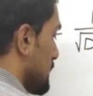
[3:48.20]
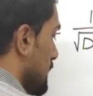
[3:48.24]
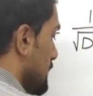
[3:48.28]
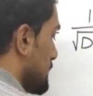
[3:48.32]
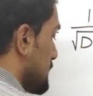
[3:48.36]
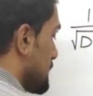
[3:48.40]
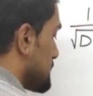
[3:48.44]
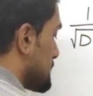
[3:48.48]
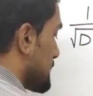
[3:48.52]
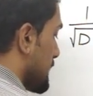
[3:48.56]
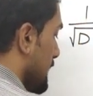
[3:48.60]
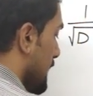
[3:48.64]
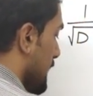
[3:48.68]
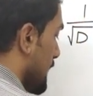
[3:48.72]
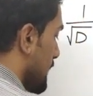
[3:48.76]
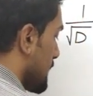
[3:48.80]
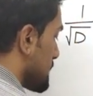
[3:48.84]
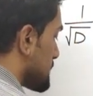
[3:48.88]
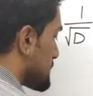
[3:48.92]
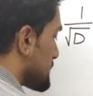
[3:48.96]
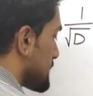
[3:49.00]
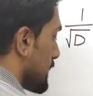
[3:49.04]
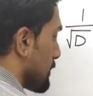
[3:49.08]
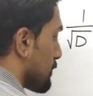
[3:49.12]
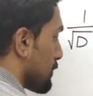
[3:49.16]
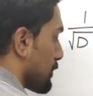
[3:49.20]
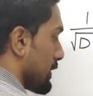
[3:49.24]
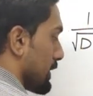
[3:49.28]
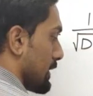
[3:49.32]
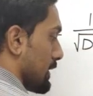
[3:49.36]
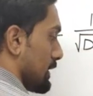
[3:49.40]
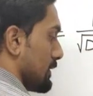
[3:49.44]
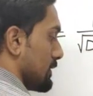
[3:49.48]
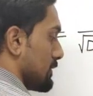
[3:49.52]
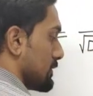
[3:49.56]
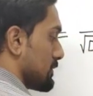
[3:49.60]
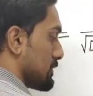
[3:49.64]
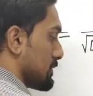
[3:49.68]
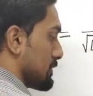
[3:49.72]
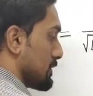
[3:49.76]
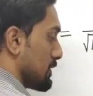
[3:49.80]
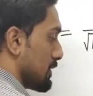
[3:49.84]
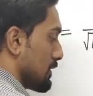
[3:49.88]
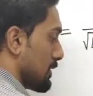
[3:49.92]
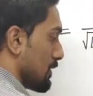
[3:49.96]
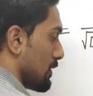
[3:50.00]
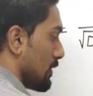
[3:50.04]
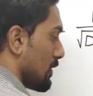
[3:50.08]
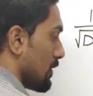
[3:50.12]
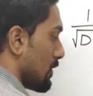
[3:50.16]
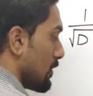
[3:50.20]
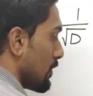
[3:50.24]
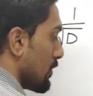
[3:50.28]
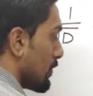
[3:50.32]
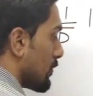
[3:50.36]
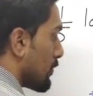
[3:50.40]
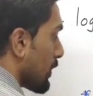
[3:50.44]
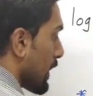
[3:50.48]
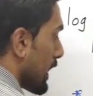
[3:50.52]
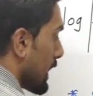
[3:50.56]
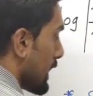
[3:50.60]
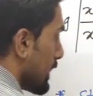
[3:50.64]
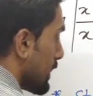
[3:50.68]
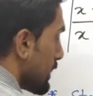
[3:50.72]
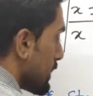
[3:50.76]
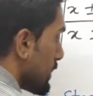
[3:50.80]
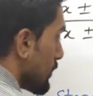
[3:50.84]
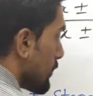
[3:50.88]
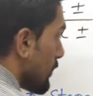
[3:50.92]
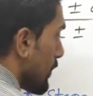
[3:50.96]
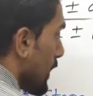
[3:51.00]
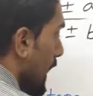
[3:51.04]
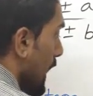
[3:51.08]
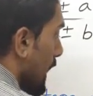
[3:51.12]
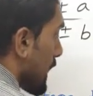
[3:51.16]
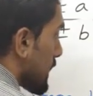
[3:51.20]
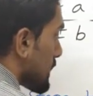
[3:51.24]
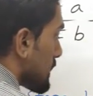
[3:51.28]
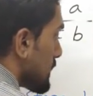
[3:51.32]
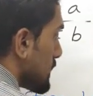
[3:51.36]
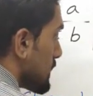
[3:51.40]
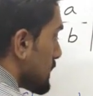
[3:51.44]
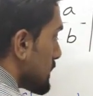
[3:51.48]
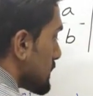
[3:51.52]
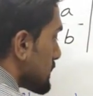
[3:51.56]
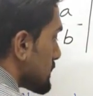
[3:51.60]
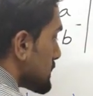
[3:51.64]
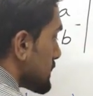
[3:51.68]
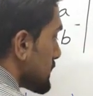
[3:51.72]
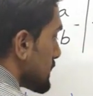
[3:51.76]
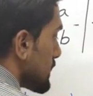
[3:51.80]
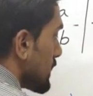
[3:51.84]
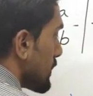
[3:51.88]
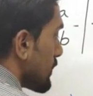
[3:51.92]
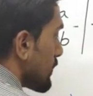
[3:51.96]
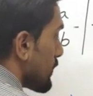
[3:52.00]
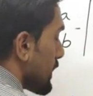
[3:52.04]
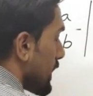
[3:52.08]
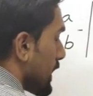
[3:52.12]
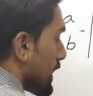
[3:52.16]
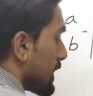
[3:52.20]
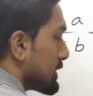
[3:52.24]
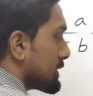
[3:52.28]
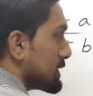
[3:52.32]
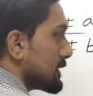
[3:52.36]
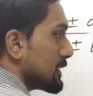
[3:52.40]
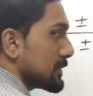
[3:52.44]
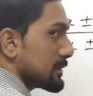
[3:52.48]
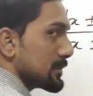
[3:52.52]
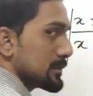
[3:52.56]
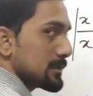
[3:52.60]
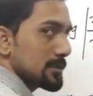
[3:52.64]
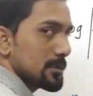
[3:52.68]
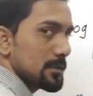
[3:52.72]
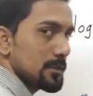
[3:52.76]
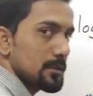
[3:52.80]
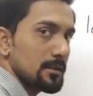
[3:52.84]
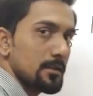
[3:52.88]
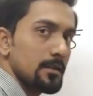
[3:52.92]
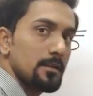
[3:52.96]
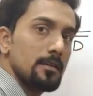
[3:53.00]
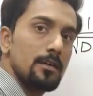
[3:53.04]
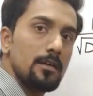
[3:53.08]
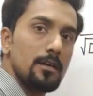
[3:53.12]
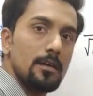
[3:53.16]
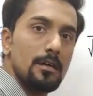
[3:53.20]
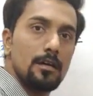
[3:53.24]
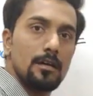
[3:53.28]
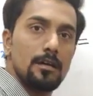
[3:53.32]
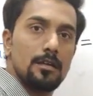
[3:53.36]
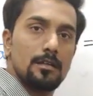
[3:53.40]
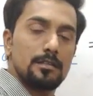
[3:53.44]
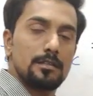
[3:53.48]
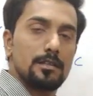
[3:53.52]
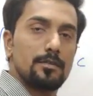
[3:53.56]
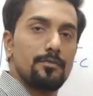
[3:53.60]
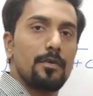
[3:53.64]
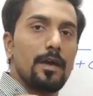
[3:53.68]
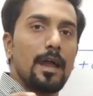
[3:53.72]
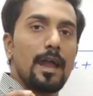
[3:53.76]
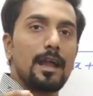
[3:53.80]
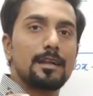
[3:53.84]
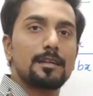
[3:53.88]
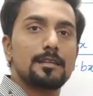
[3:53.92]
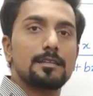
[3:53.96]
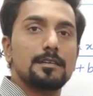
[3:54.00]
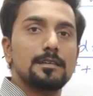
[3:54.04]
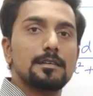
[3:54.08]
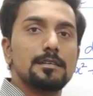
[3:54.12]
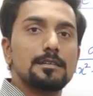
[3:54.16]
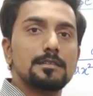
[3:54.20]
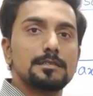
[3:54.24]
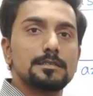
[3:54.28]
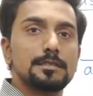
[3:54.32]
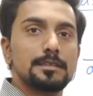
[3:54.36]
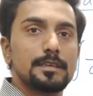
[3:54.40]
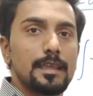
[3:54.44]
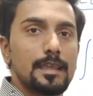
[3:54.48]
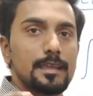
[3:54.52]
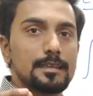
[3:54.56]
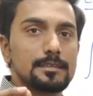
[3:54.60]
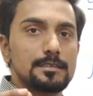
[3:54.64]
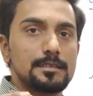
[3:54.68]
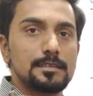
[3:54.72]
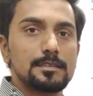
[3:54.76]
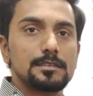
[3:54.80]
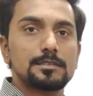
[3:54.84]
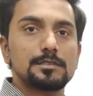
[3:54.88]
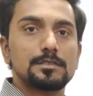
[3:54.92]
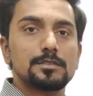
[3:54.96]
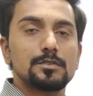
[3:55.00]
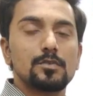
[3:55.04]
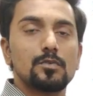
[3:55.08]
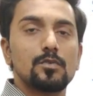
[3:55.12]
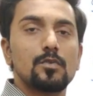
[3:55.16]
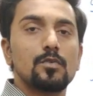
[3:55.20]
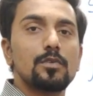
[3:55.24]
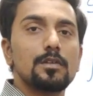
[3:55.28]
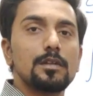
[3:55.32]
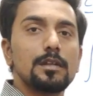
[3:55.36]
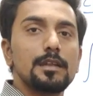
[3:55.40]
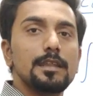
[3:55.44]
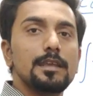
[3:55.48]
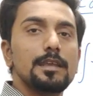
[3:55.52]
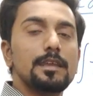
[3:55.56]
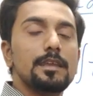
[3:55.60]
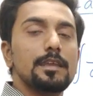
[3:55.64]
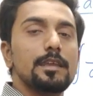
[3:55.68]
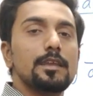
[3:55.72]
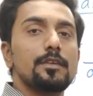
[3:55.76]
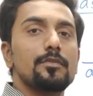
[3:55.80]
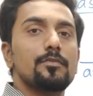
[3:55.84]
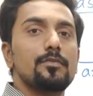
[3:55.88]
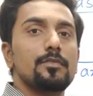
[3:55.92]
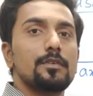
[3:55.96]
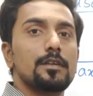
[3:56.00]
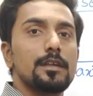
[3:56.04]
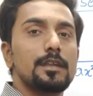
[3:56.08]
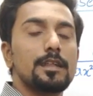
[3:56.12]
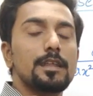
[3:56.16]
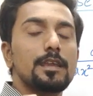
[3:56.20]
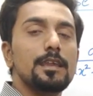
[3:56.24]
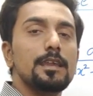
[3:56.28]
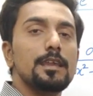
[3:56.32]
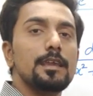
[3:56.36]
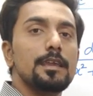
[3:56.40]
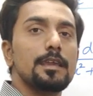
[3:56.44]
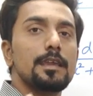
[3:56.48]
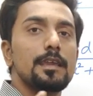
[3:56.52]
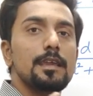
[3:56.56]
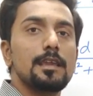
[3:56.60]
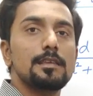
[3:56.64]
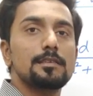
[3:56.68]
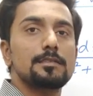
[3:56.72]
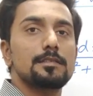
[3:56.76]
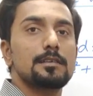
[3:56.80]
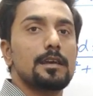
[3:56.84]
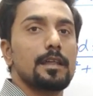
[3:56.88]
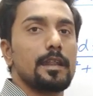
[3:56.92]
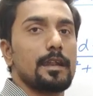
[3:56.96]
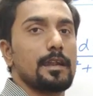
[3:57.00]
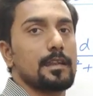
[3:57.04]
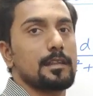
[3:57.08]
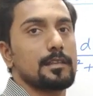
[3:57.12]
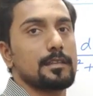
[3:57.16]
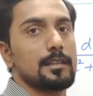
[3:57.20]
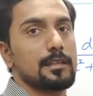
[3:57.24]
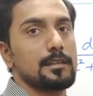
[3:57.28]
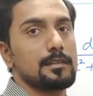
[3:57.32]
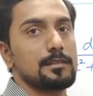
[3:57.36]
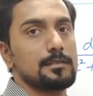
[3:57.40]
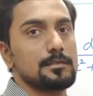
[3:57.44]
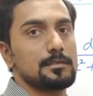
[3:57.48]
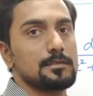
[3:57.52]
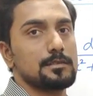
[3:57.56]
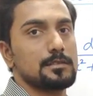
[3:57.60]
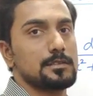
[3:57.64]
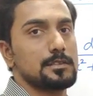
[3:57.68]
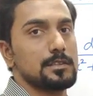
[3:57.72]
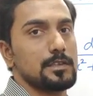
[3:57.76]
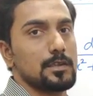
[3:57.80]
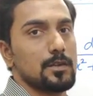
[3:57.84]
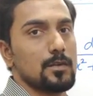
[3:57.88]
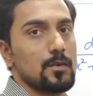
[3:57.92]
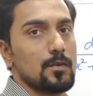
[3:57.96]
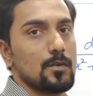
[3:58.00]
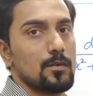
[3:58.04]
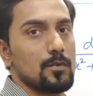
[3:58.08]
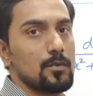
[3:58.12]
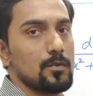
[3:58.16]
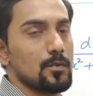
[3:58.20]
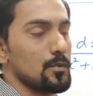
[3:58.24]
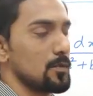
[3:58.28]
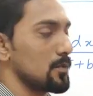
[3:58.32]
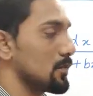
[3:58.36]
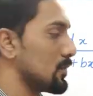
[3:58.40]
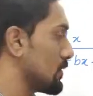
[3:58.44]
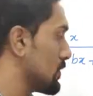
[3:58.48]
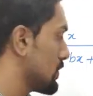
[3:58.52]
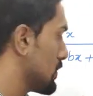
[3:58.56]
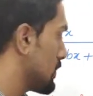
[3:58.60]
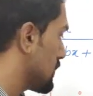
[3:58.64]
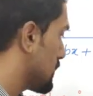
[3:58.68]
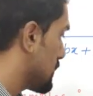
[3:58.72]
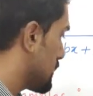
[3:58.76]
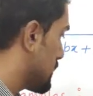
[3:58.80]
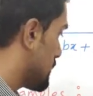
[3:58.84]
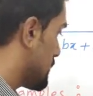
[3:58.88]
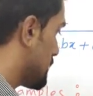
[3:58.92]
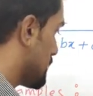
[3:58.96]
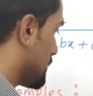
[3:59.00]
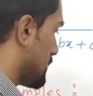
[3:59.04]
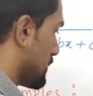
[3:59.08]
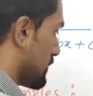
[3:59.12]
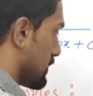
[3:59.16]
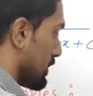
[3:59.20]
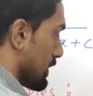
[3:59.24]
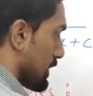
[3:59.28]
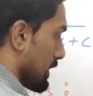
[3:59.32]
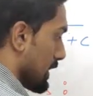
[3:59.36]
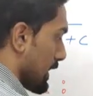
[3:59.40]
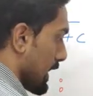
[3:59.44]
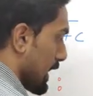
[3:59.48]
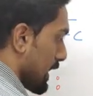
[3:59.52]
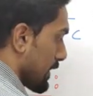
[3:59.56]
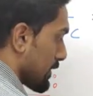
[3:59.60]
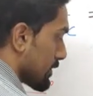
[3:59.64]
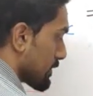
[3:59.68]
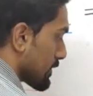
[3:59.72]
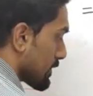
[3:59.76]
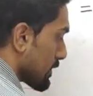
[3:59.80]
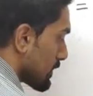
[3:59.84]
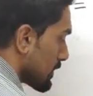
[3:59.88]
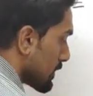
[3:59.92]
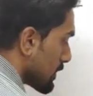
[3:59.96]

And the second step is find the factors if exists. The factors exist only if d is greater than 0. Next,